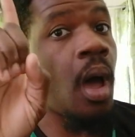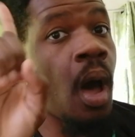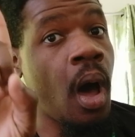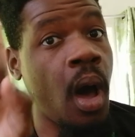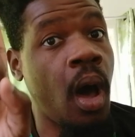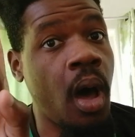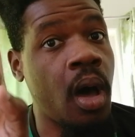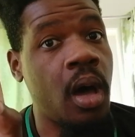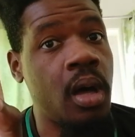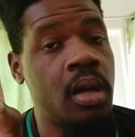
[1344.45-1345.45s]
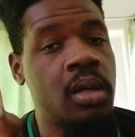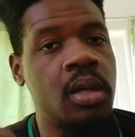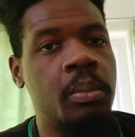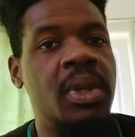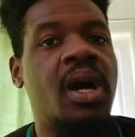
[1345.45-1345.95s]
Ah,
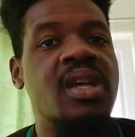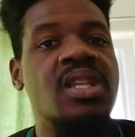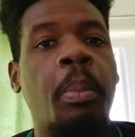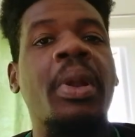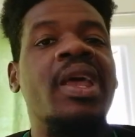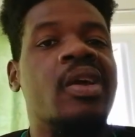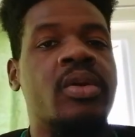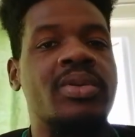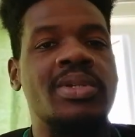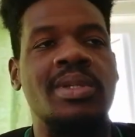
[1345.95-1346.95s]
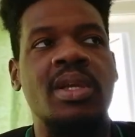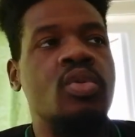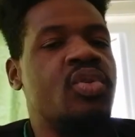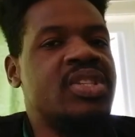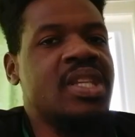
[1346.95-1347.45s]
because the players
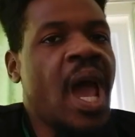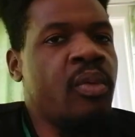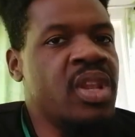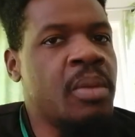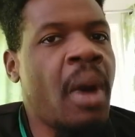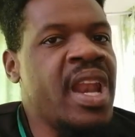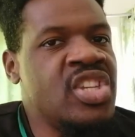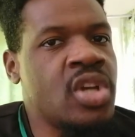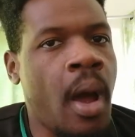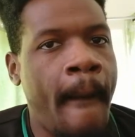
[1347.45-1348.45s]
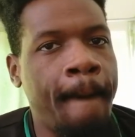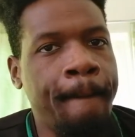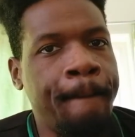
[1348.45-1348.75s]
don't side with the manager.